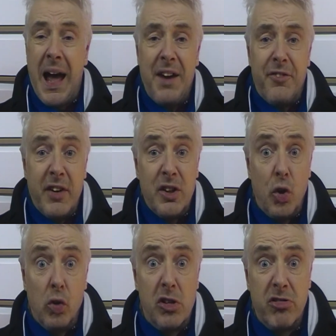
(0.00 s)
I had a friend
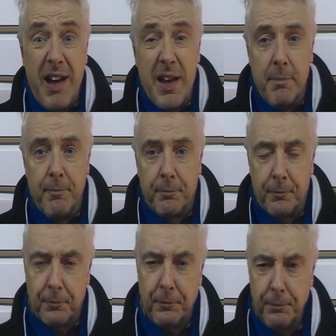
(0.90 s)
called Graham
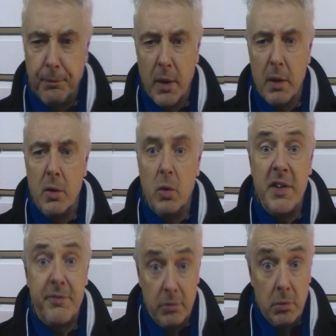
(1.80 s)
who
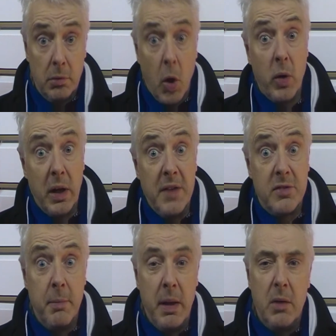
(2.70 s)
lived locally
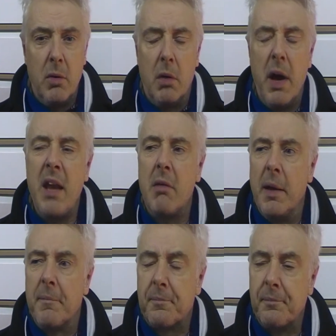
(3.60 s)
to me, you know.
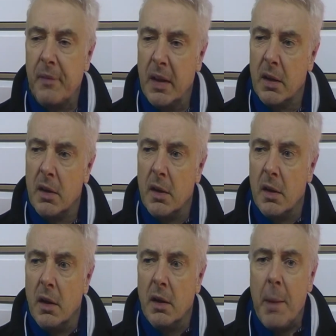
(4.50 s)
Anyway,
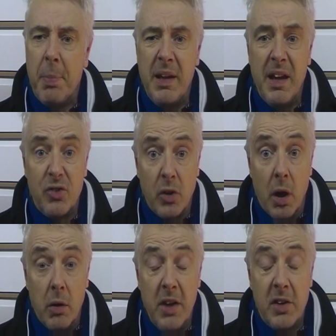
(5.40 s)
a couple of years
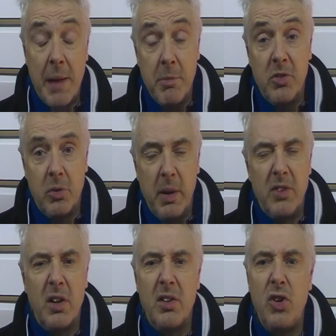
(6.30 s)
ago he came in to
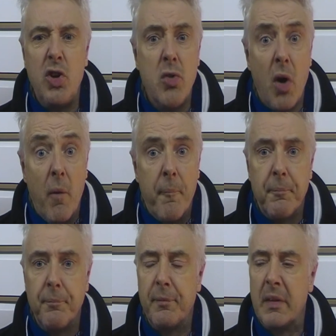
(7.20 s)
me, he said, Hugo,
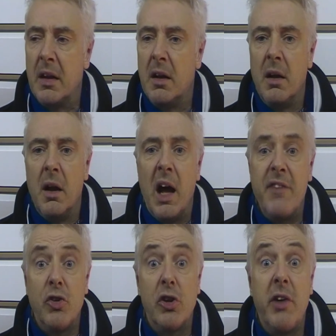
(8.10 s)

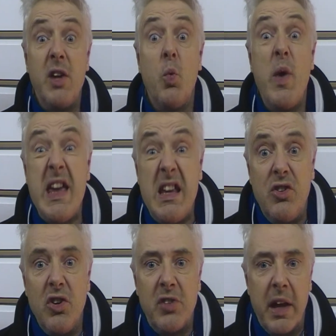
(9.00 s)
I've got a great
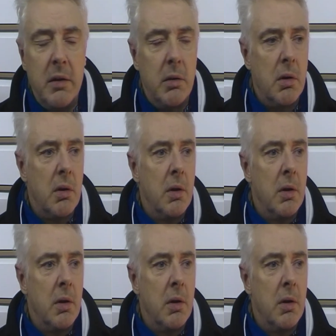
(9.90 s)
wheeze, he said.